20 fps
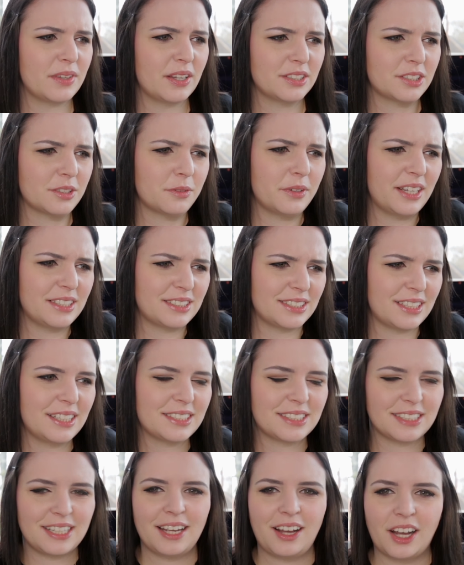So
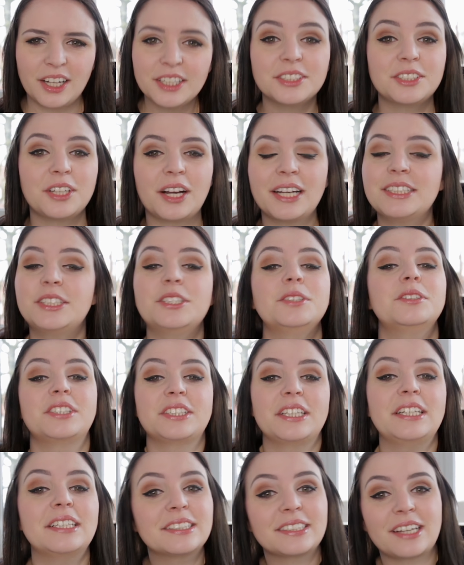I do
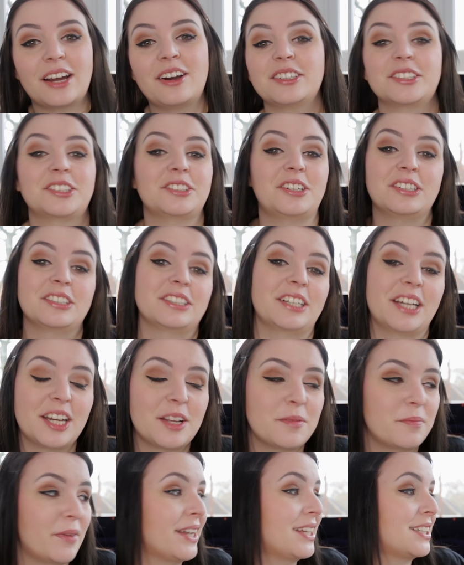see it as our song,
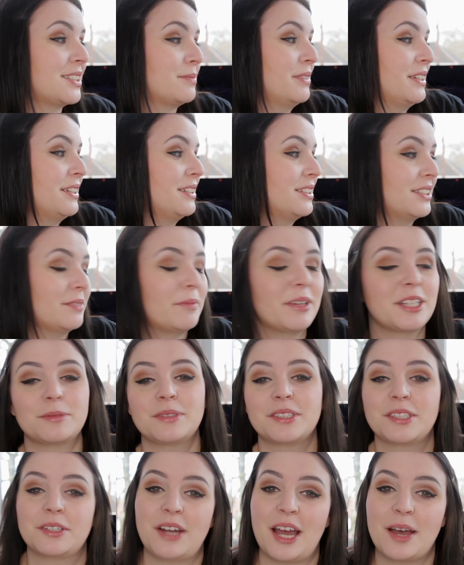and it makes me
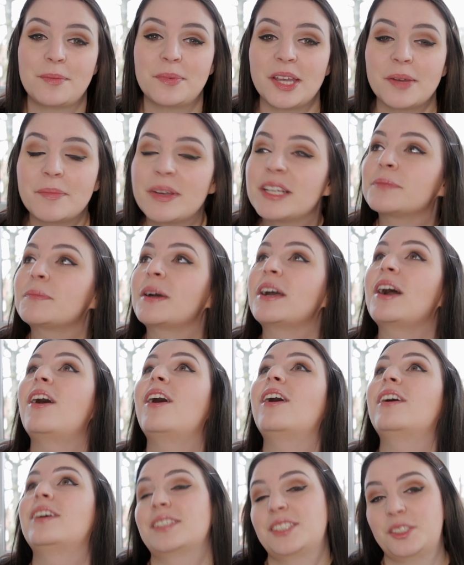so happy. It makes my
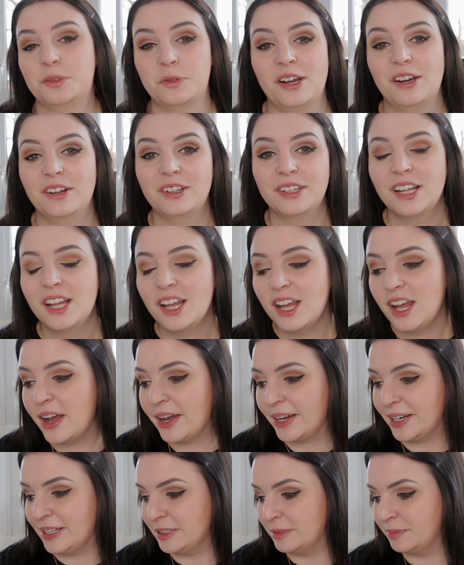heart swell.
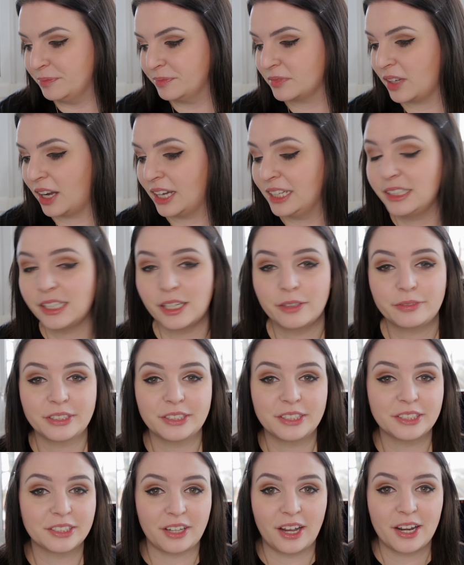I love
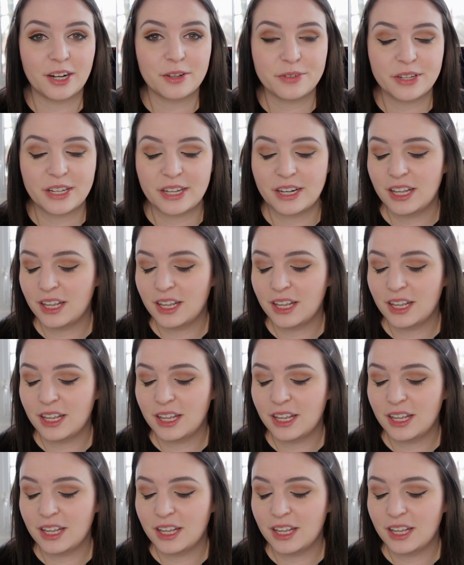the design of it.